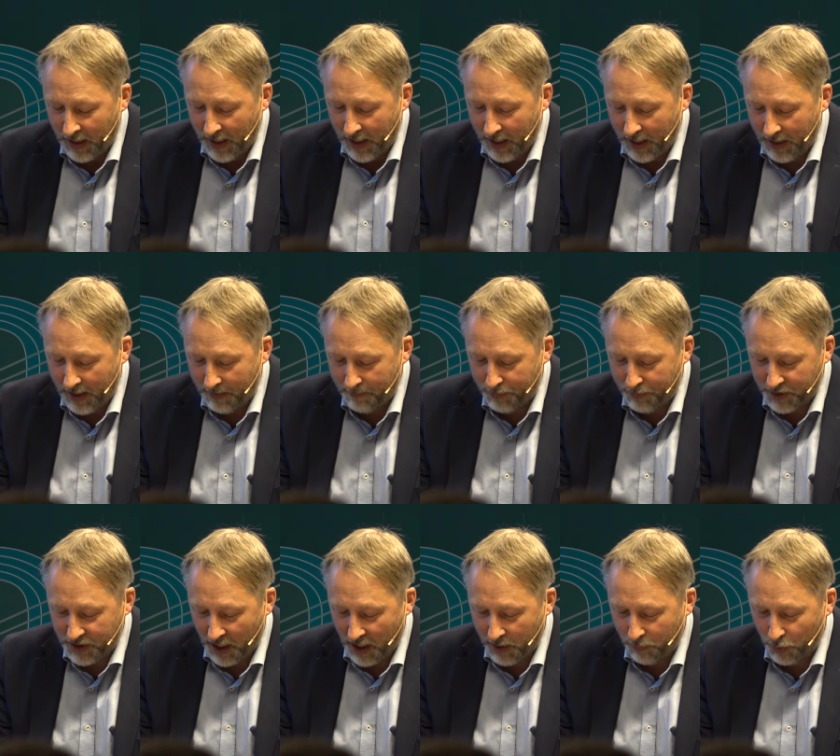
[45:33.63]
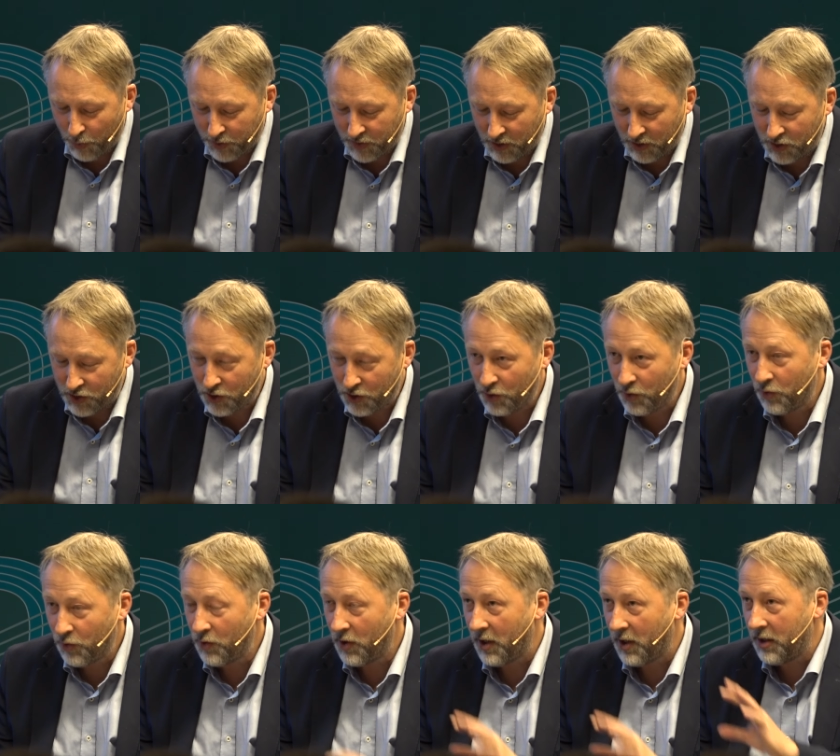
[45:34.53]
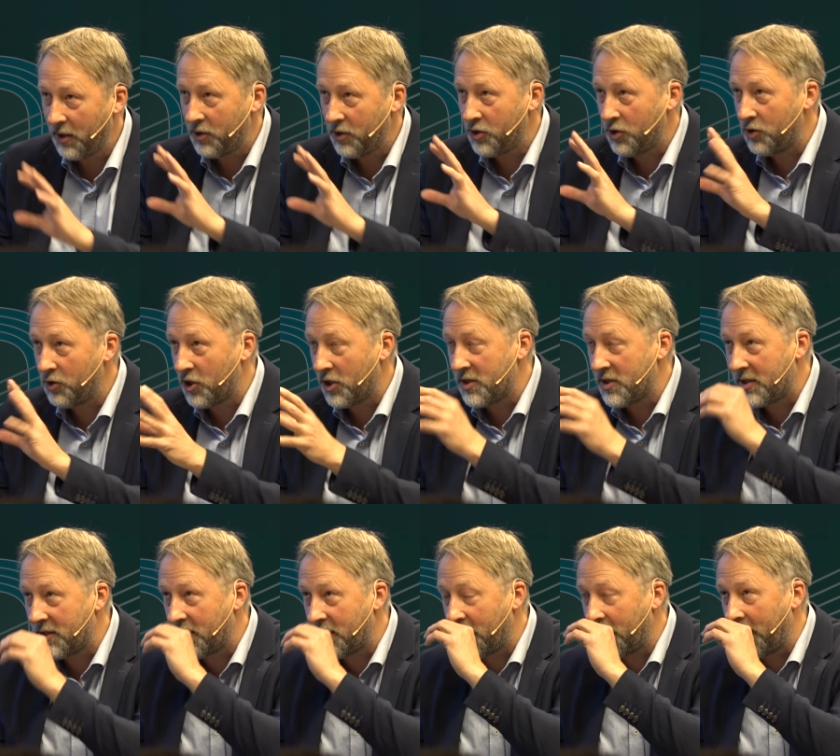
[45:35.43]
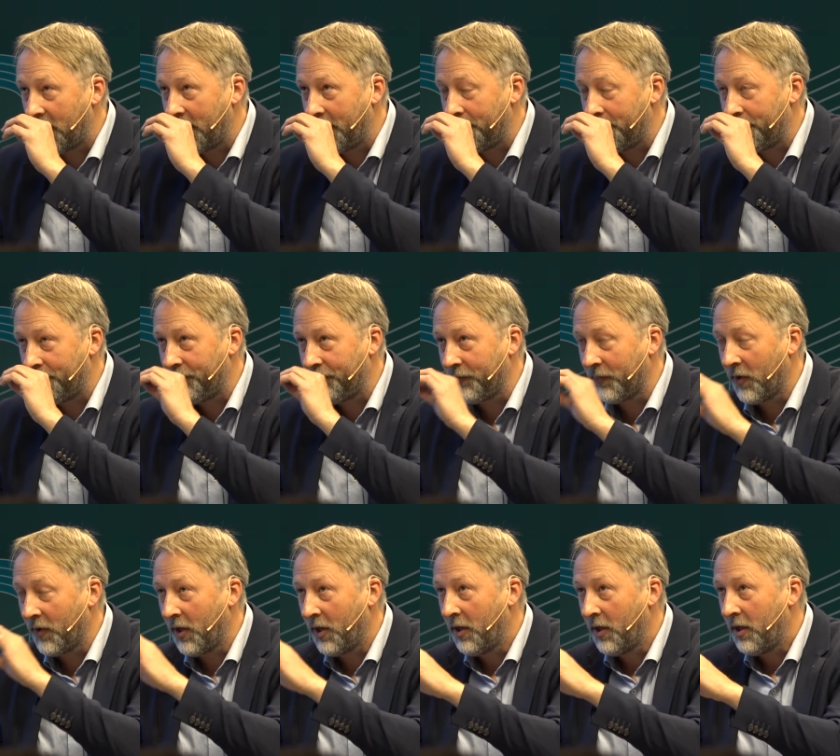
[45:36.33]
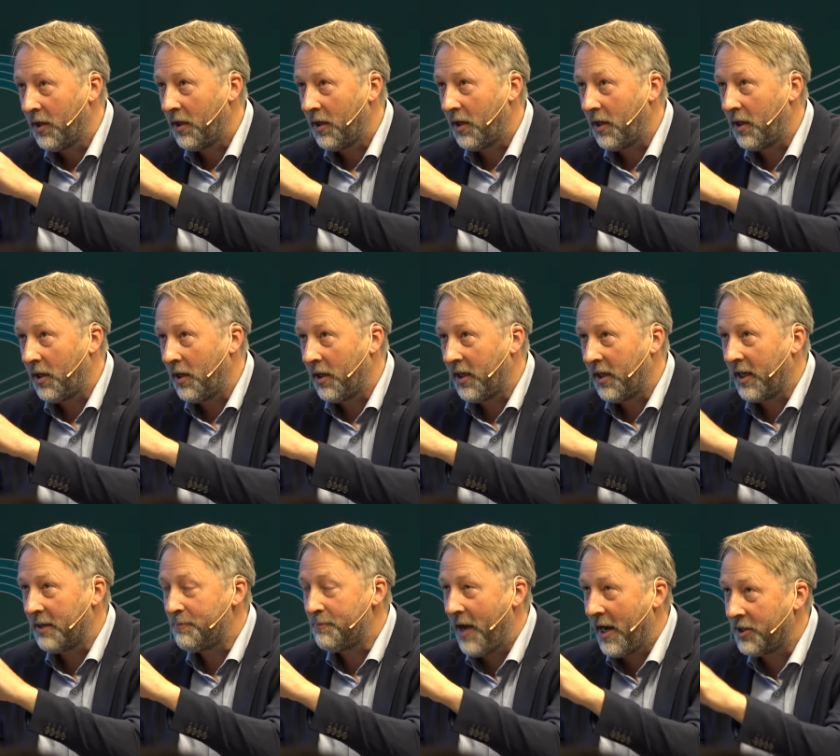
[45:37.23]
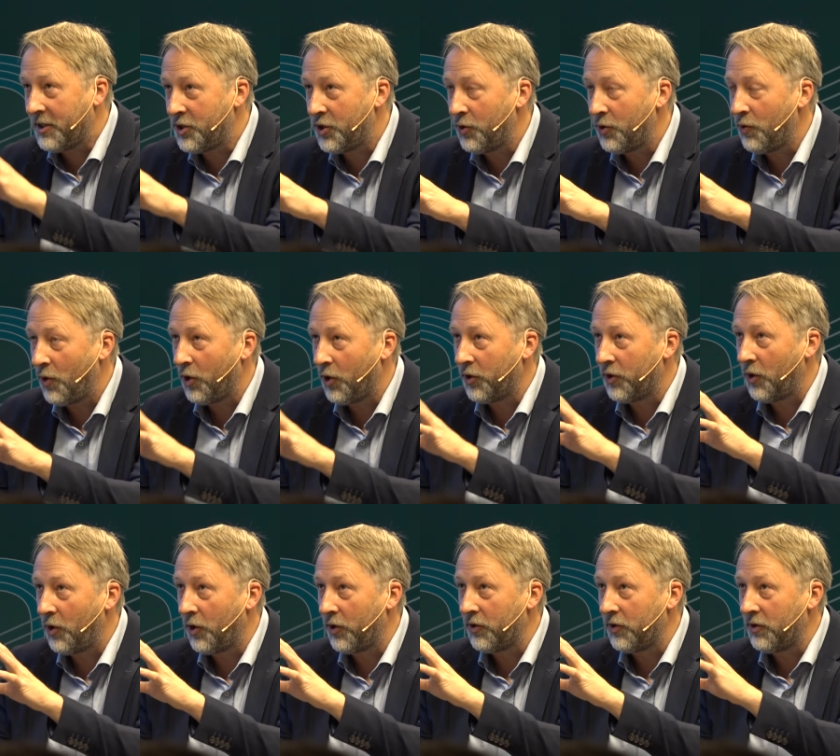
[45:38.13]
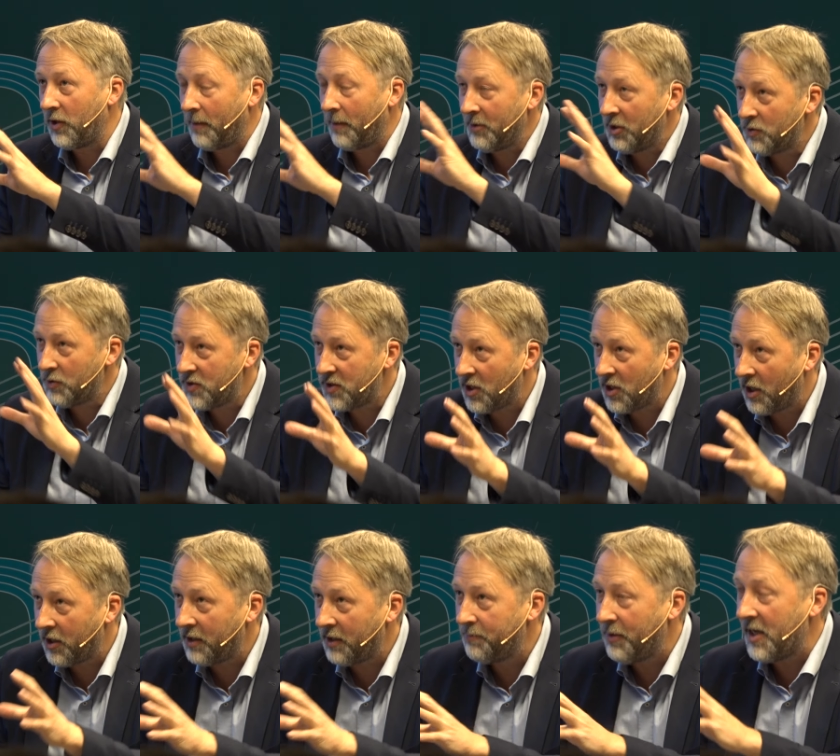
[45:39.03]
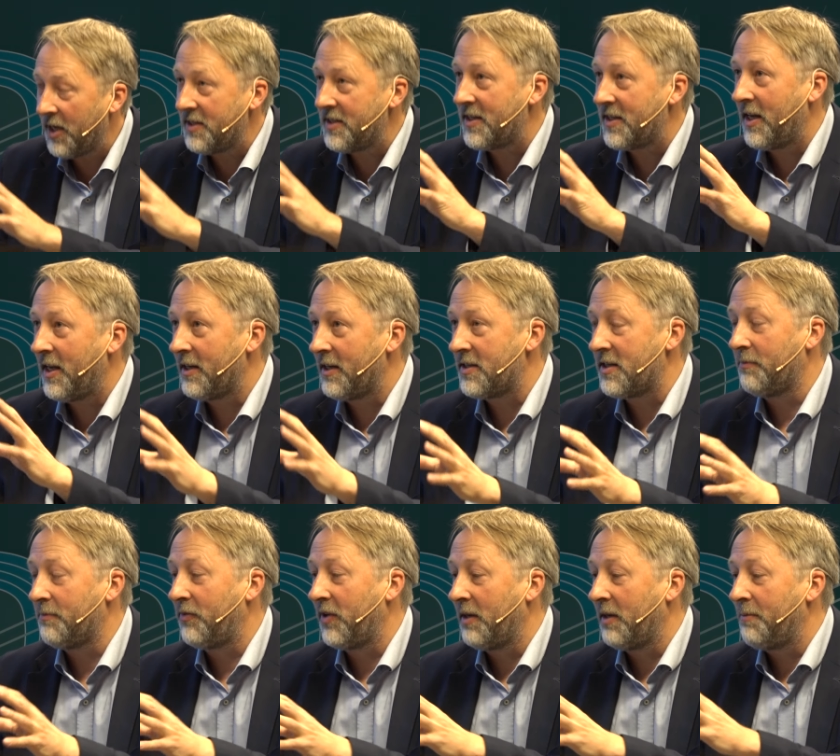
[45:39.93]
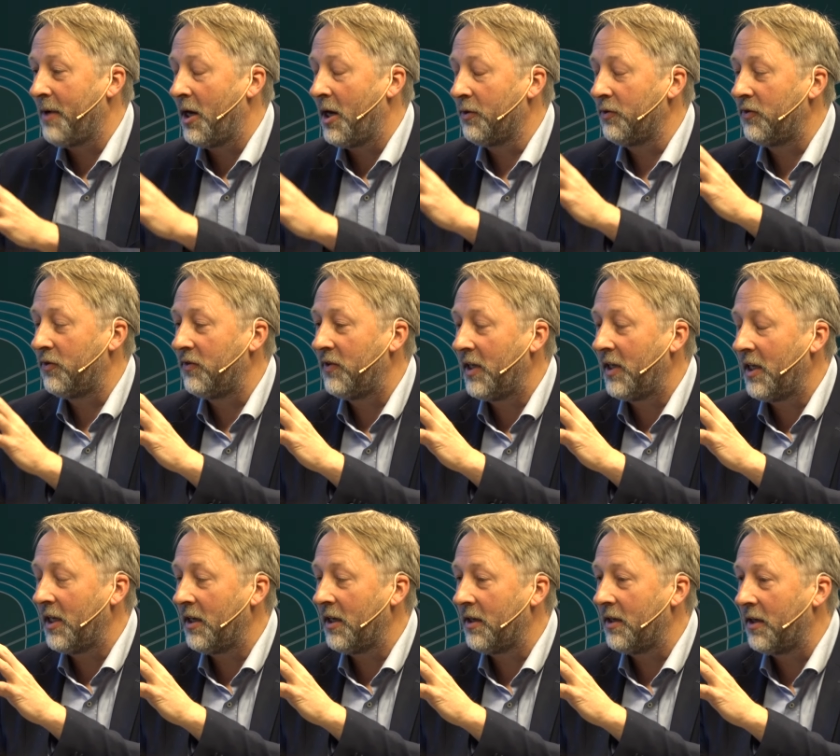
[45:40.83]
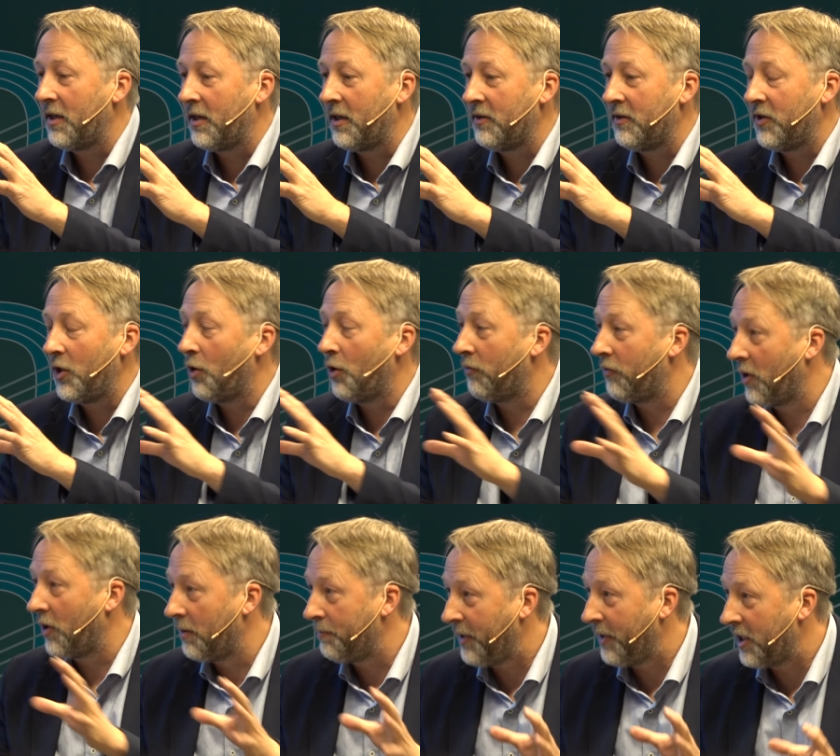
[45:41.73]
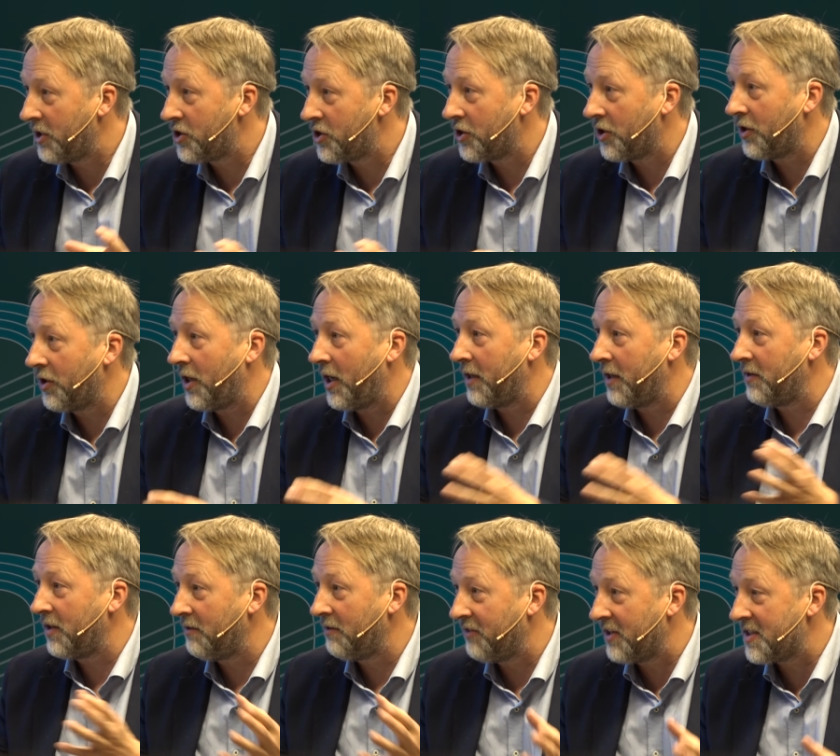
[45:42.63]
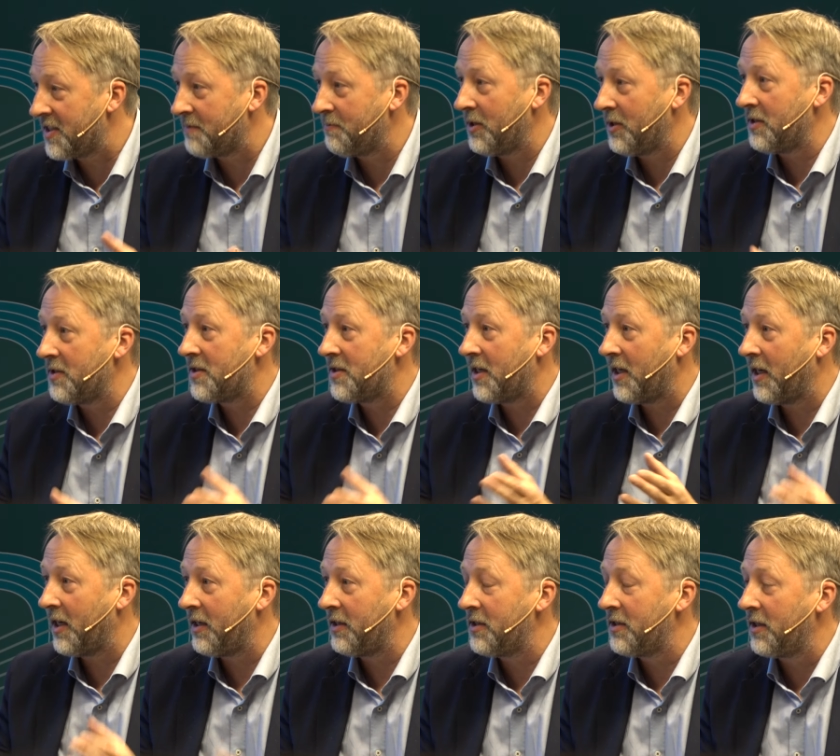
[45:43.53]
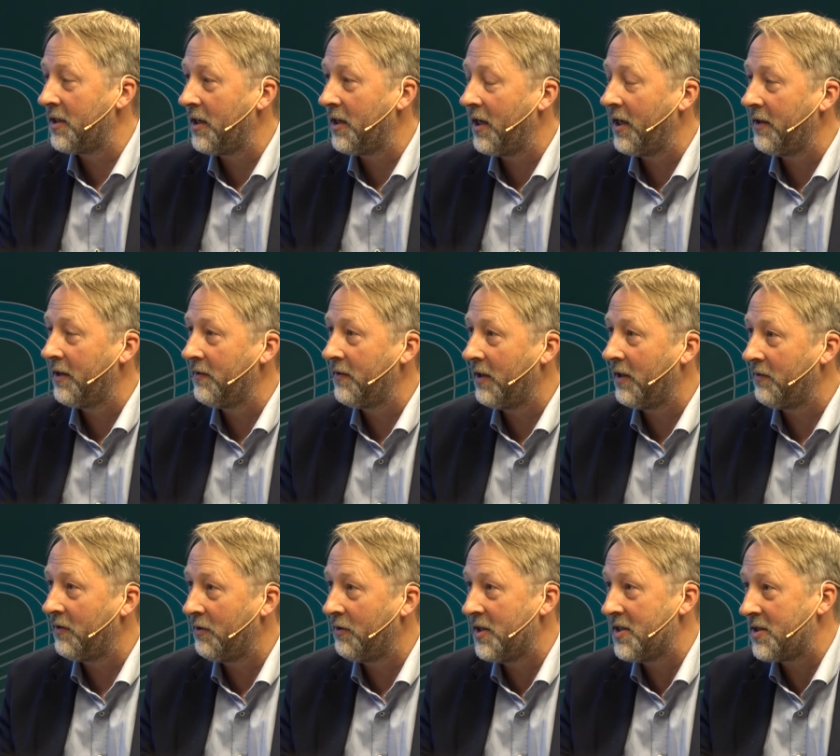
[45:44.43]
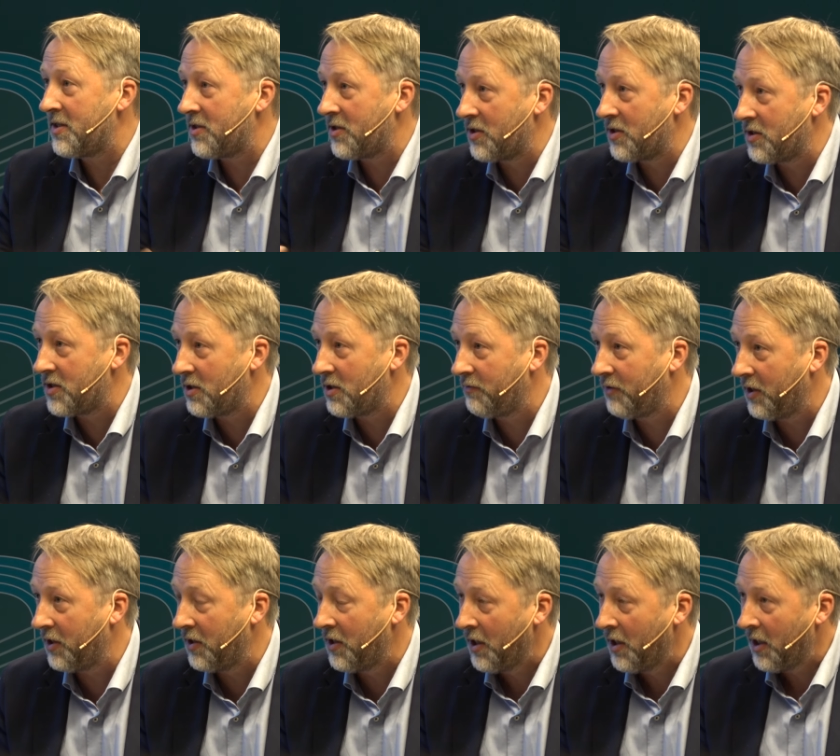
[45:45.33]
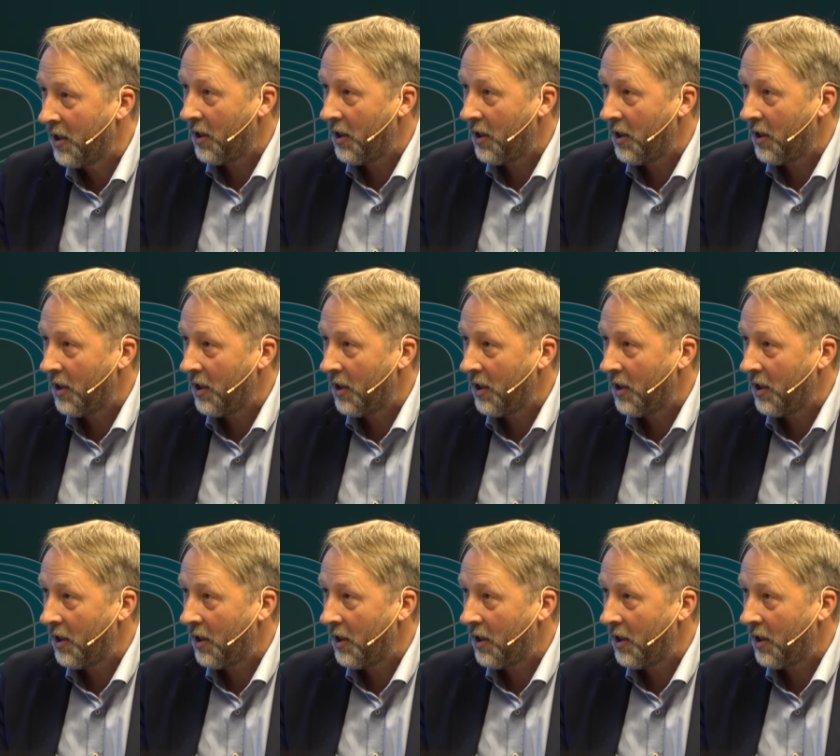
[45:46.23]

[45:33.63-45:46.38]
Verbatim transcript: Uh, but I wanted to to just um, uh, get back to you on, I mean, you started by saying something about the uh, the overall picture and the investments and uh, and that there is sort of an